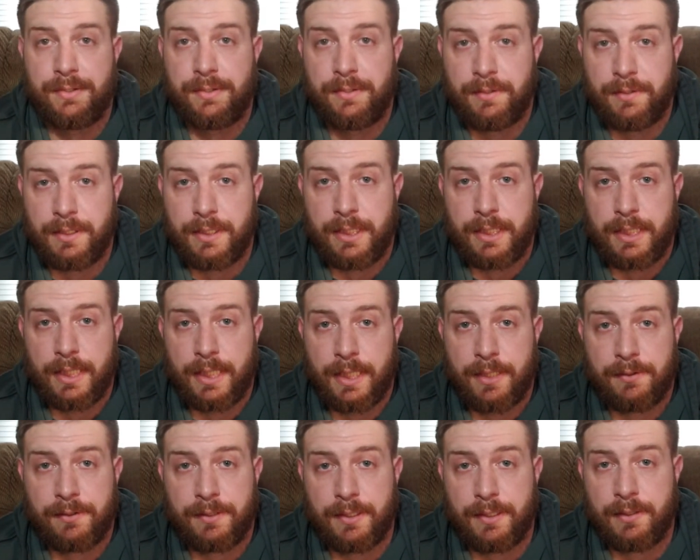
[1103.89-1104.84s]
You need to get
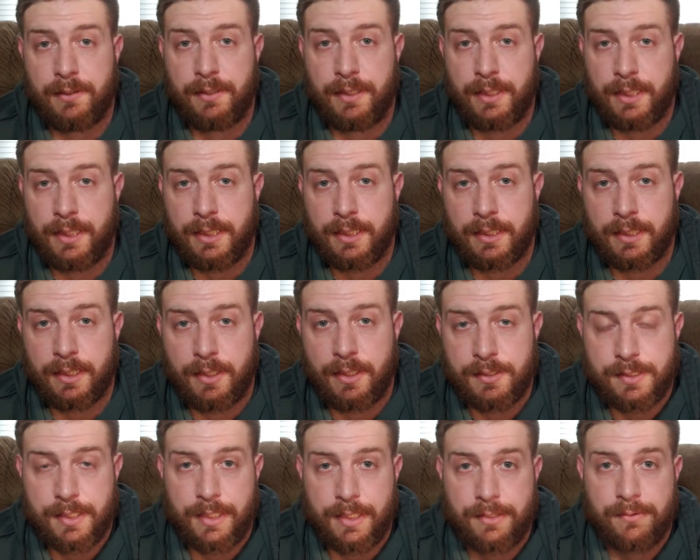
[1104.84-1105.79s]
out there and
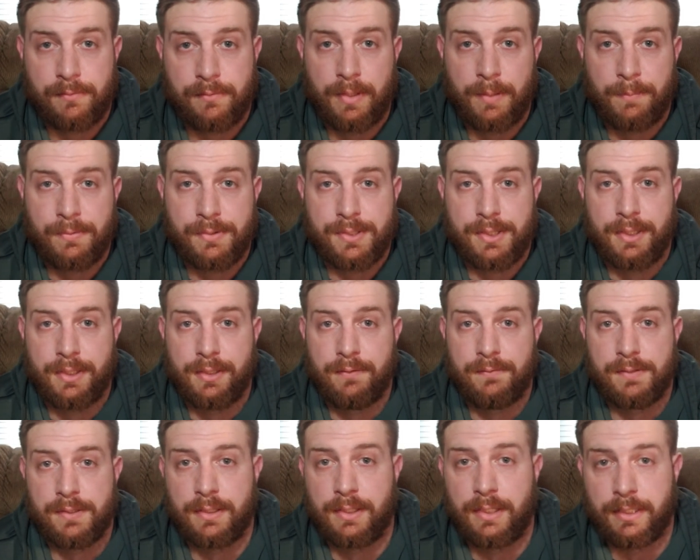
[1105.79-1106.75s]
contact your
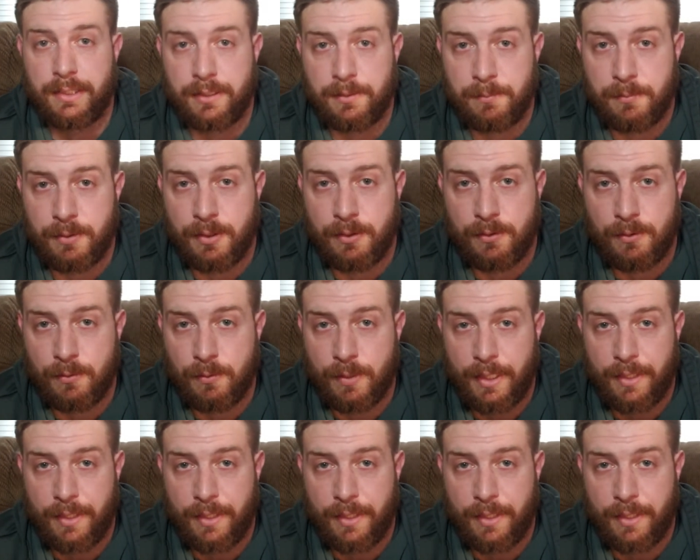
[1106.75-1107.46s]
representatives and let them know